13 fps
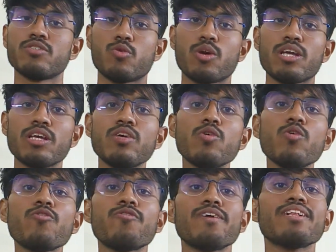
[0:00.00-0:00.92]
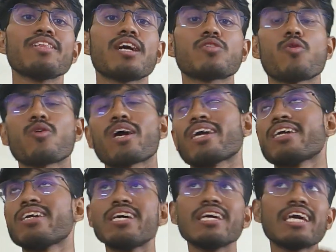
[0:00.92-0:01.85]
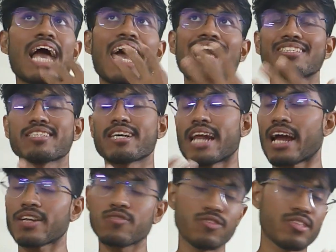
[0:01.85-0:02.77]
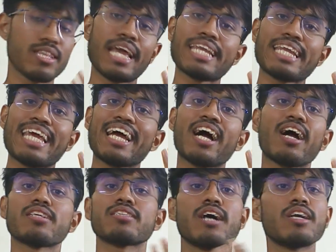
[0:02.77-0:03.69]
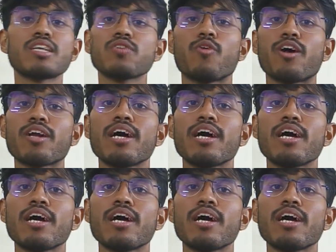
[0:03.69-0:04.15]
You feel that, okay, he has grabbed with GATE AIR 31.